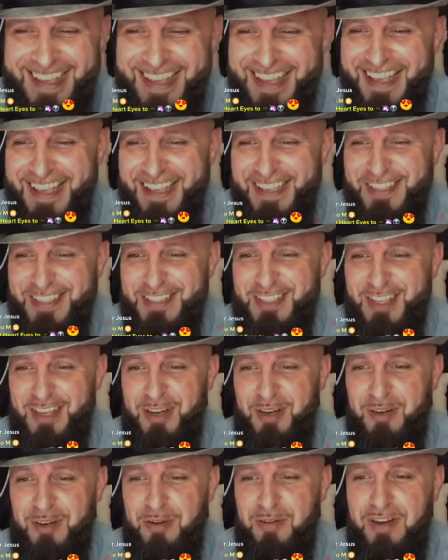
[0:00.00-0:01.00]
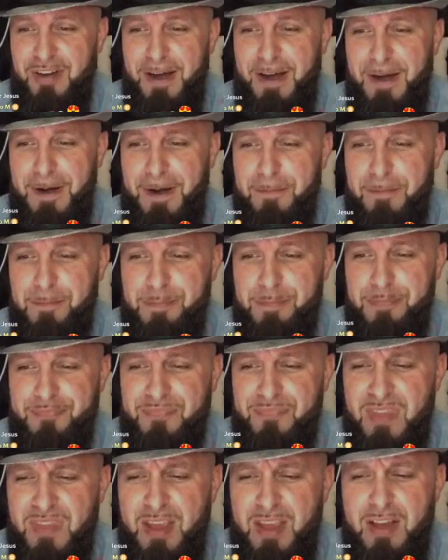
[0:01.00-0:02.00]
so,
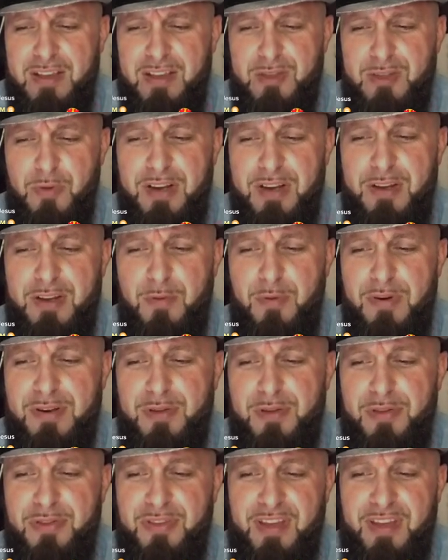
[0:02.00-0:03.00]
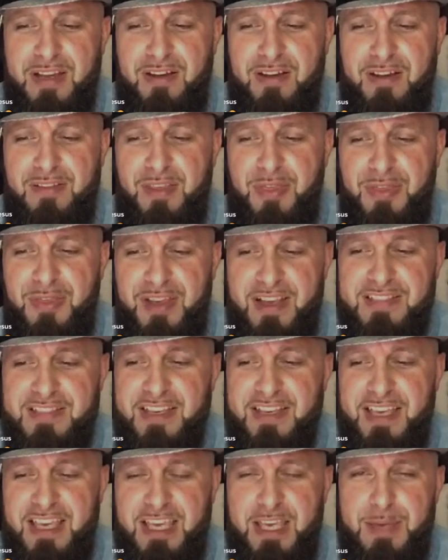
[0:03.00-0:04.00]
um, so what do you think are the things
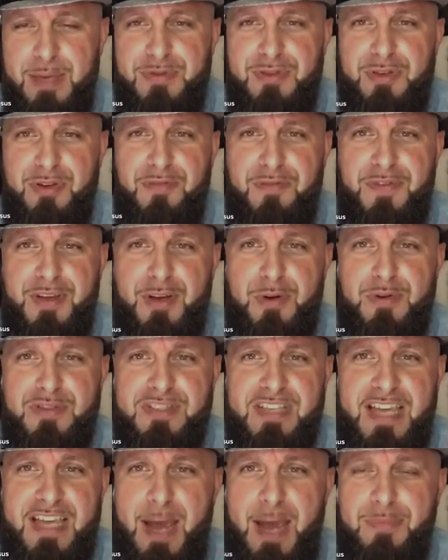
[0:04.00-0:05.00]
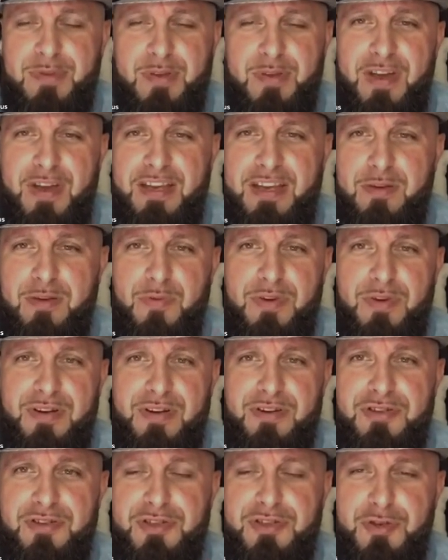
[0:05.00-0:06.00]
that keeps your viewers captivated when you're
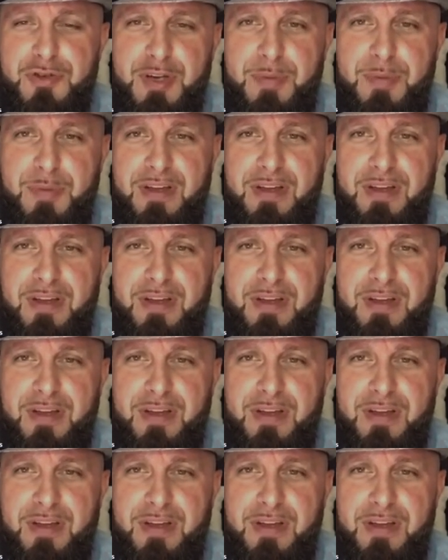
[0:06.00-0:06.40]
streaming?